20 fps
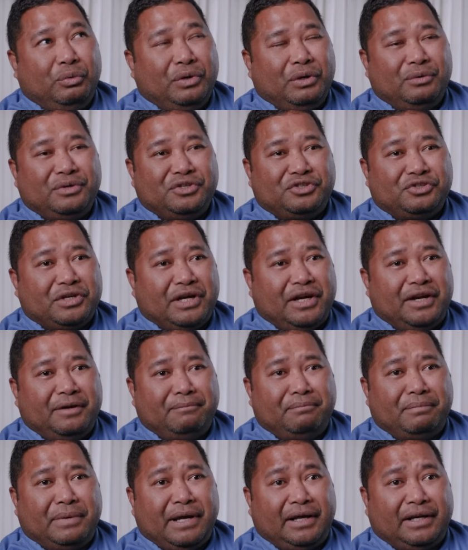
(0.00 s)
always try
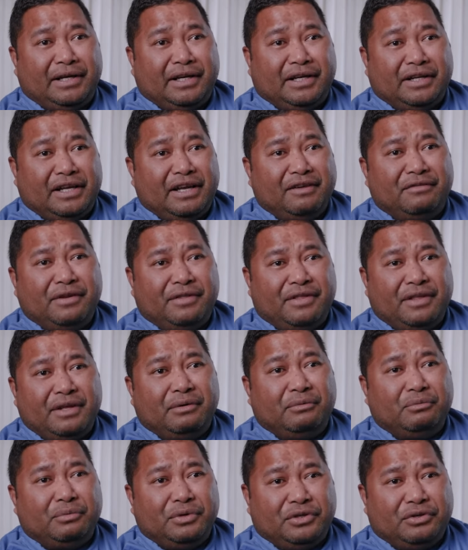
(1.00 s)
and pack
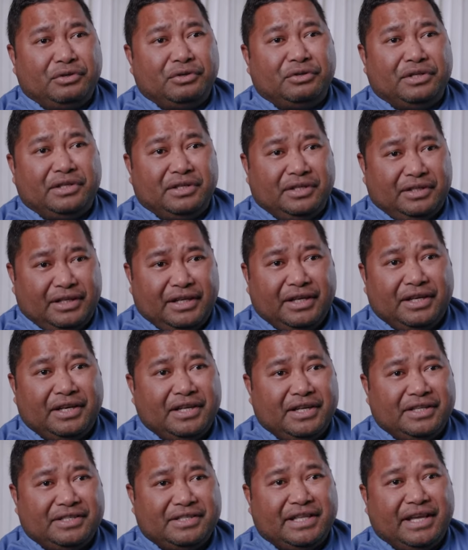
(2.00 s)
everything we could
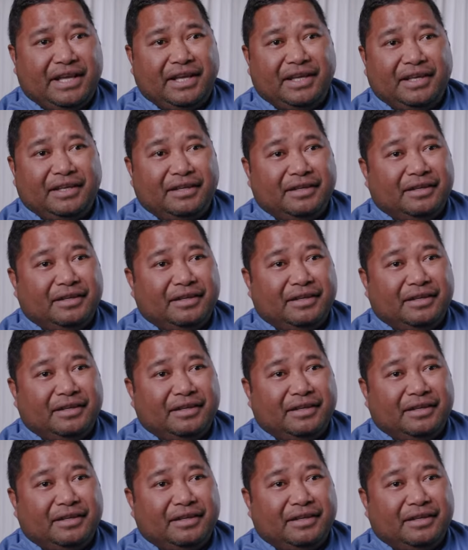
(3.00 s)
in his day.